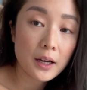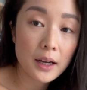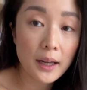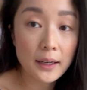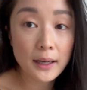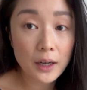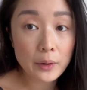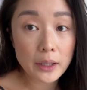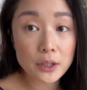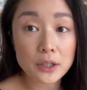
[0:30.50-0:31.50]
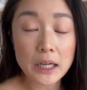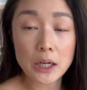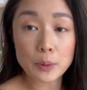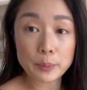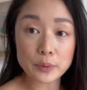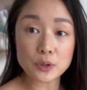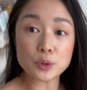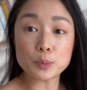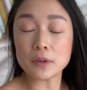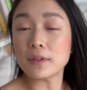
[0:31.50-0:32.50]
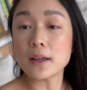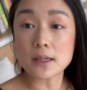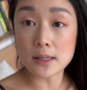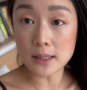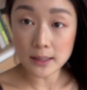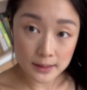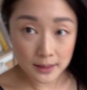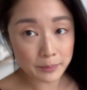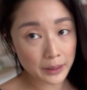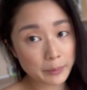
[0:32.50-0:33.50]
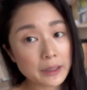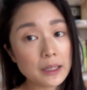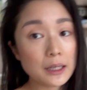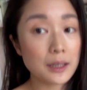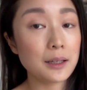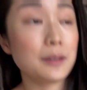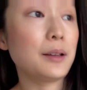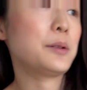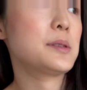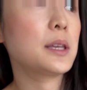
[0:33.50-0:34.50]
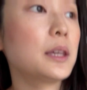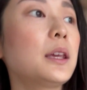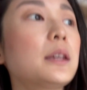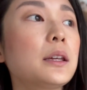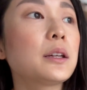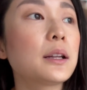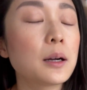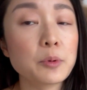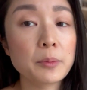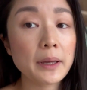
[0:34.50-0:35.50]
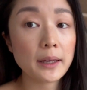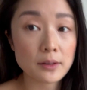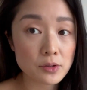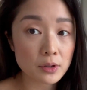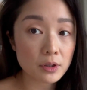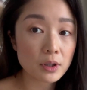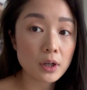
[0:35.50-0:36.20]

and how it could help you prevent disease, and maybe I was thinking it could help with my cancer.